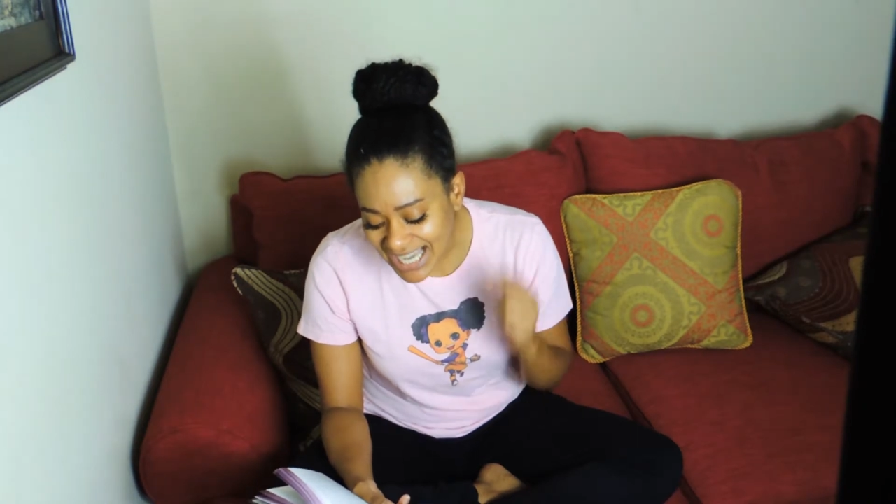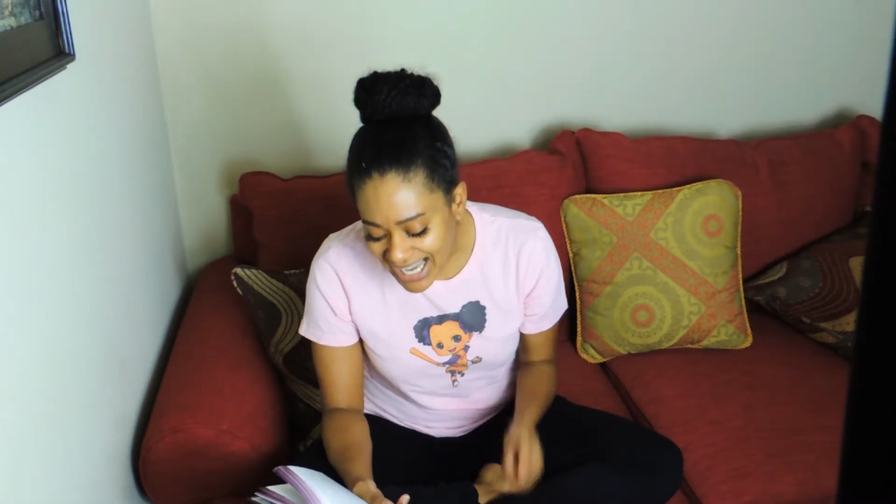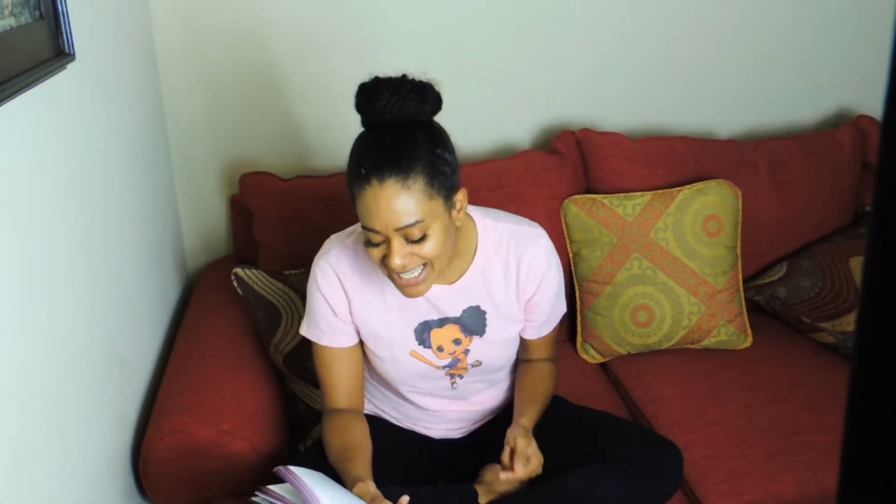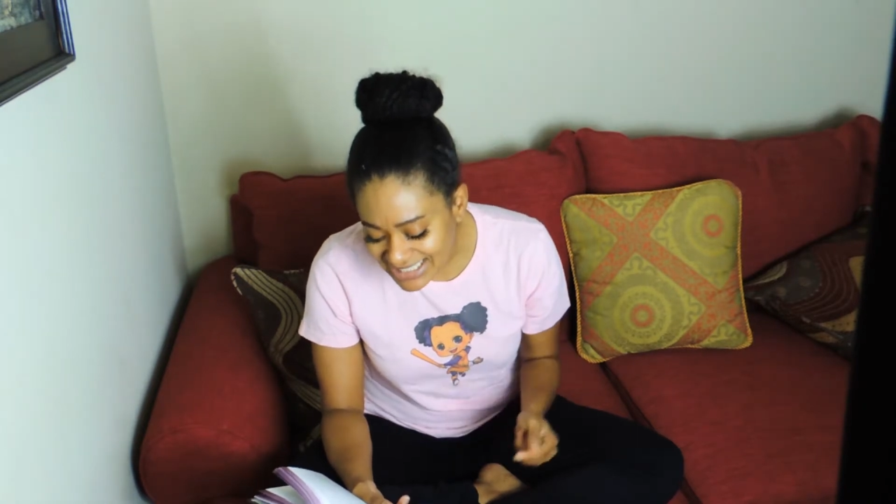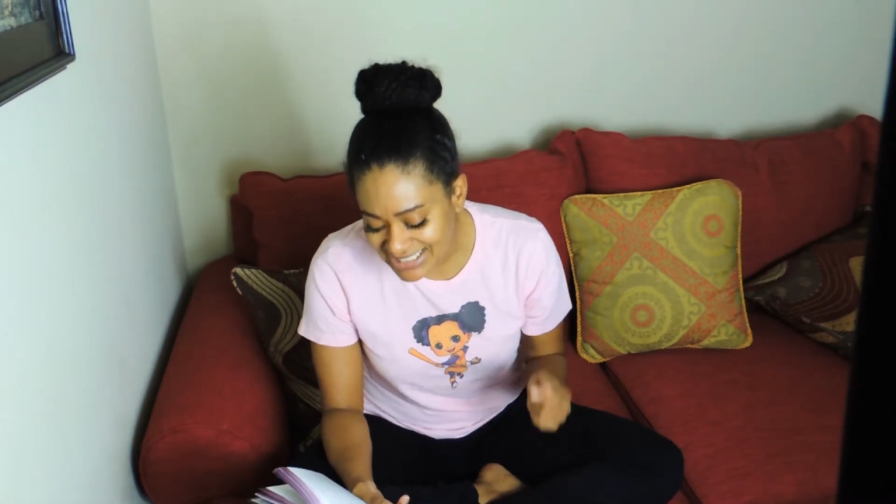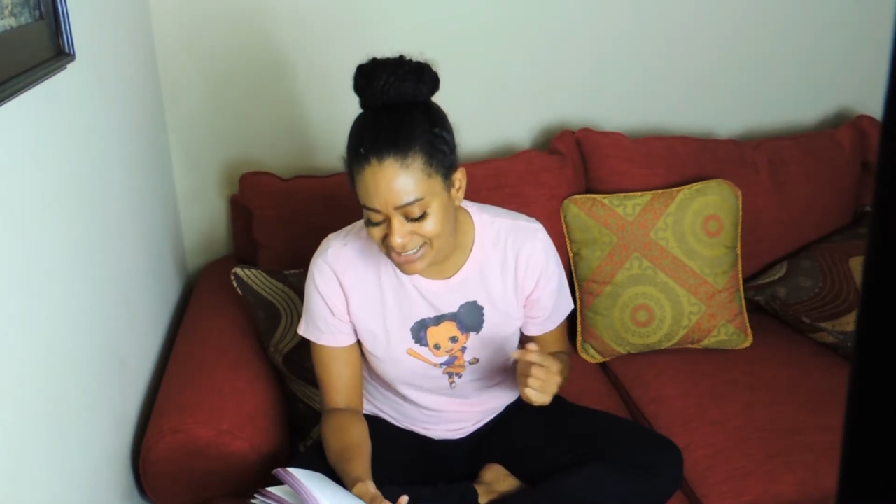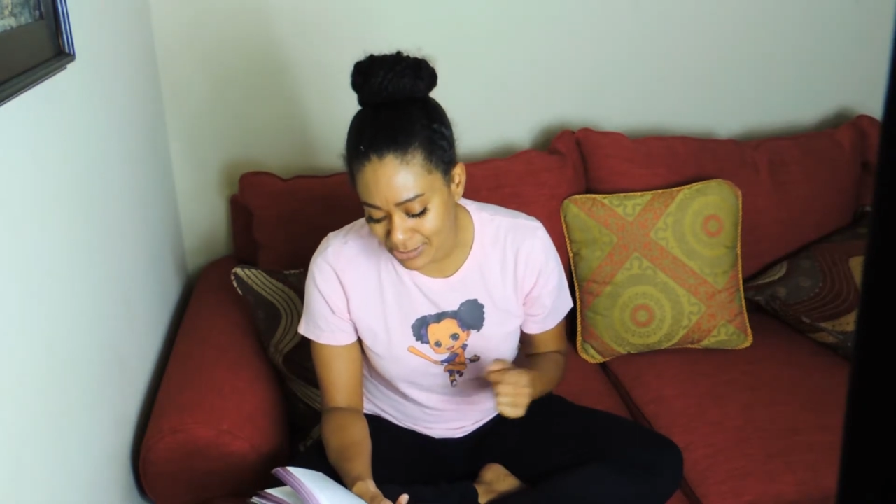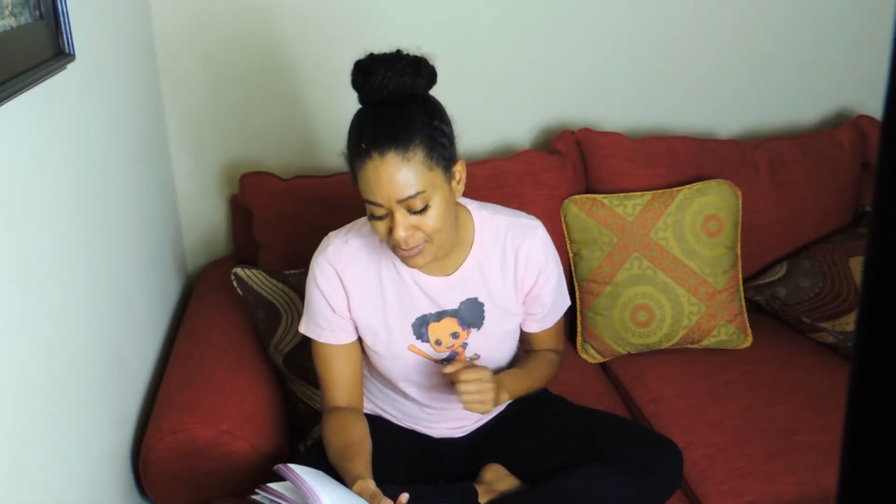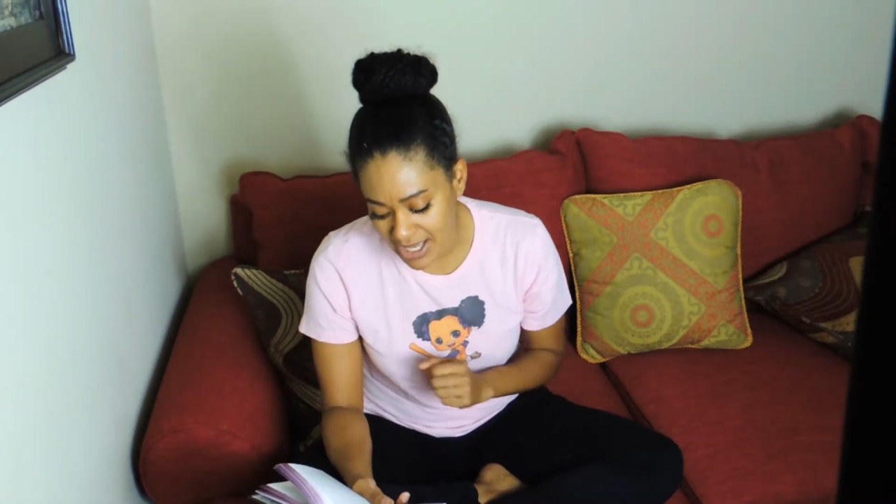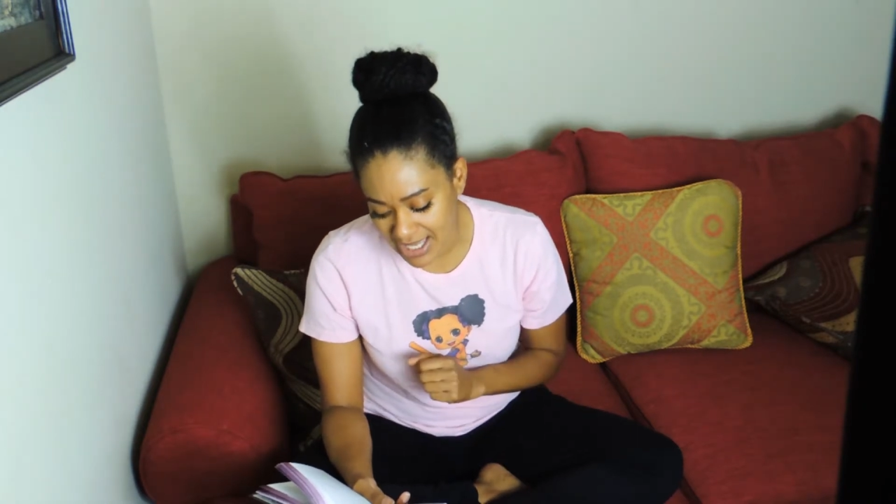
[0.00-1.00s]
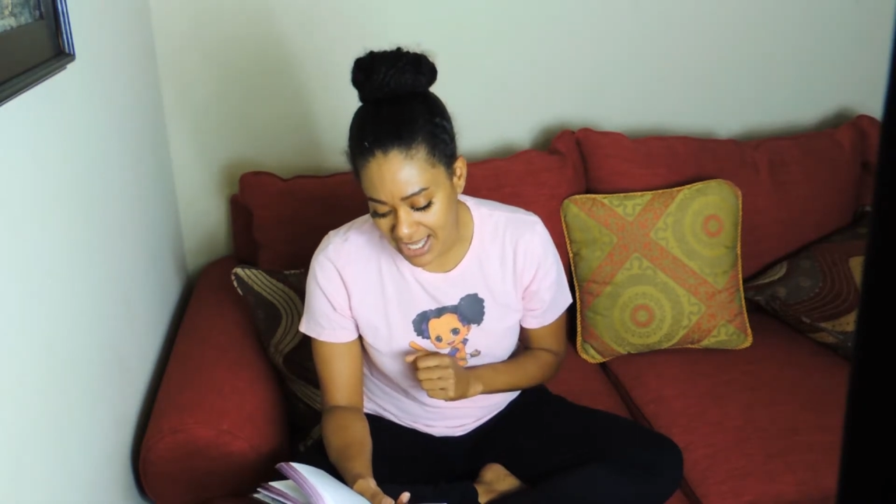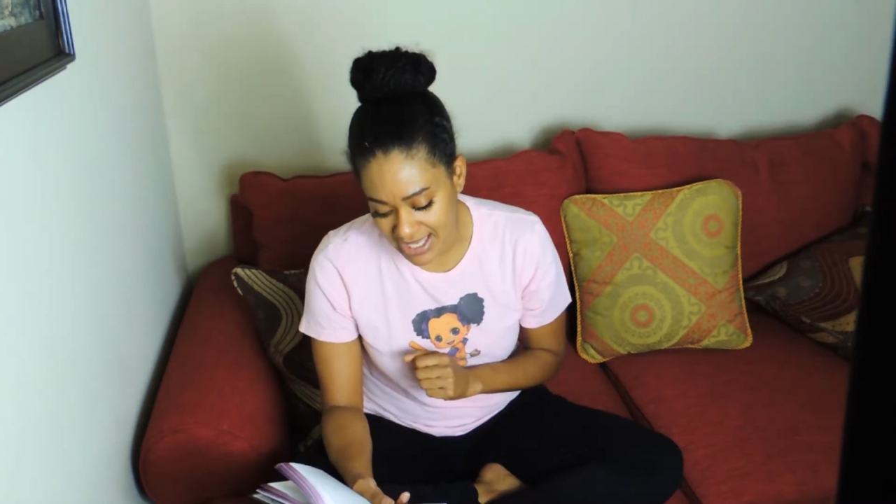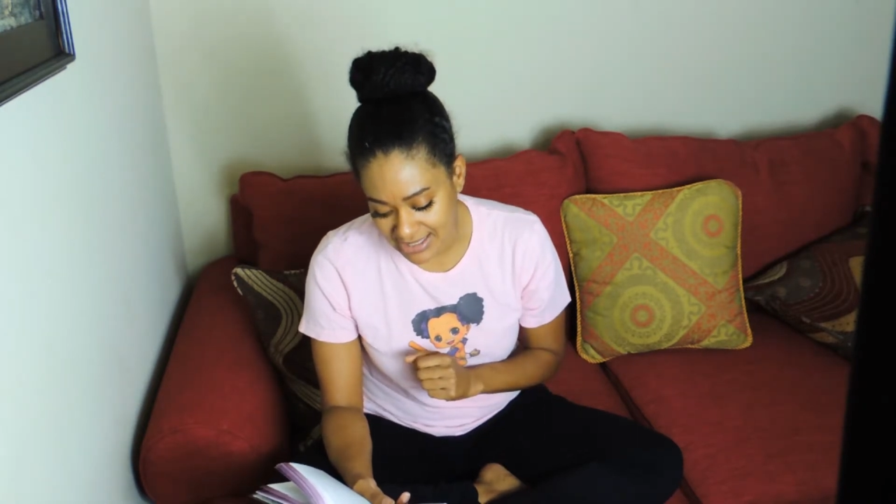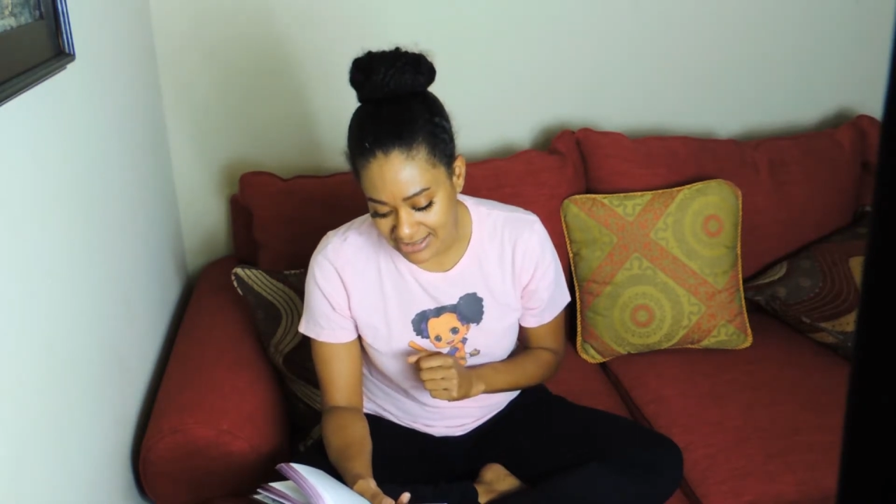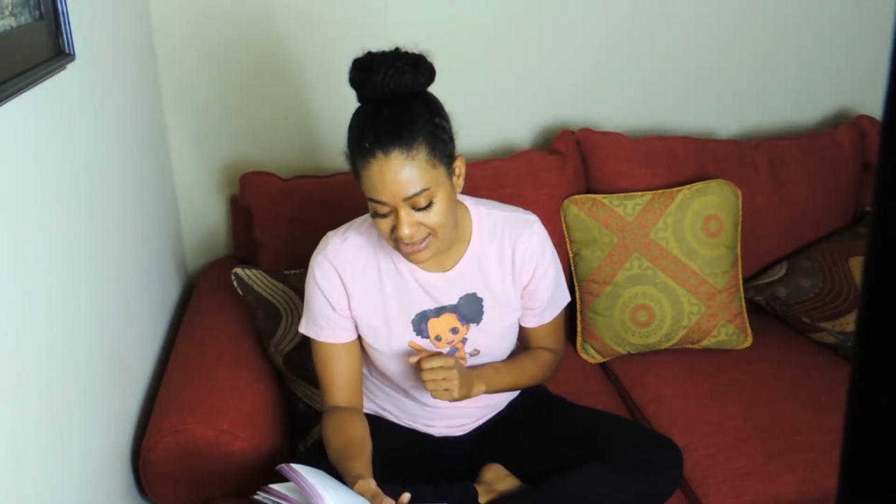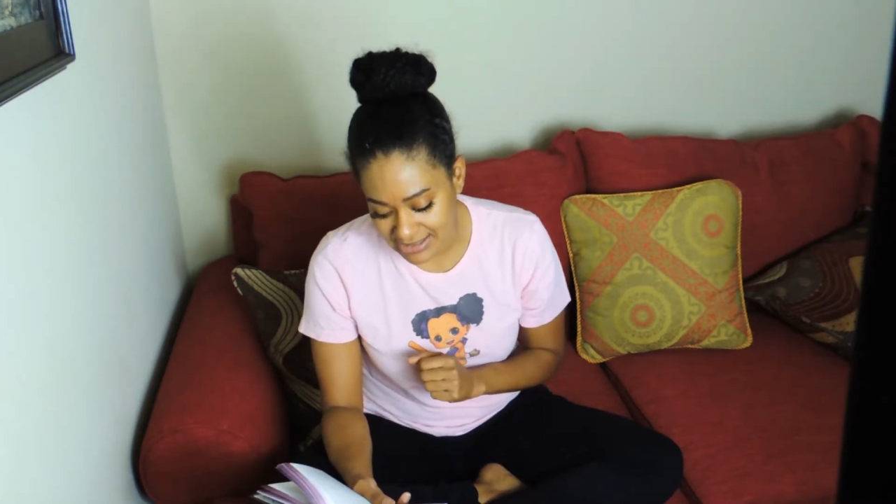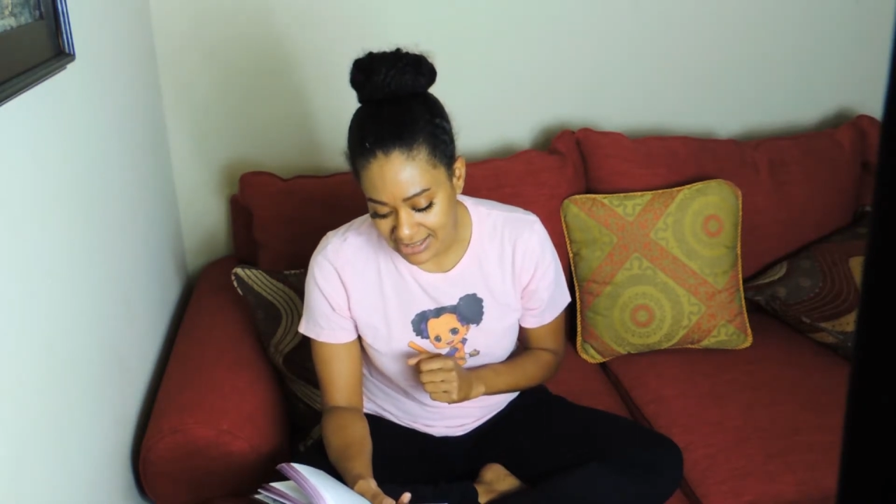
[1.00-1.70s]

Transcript: tightly to my hand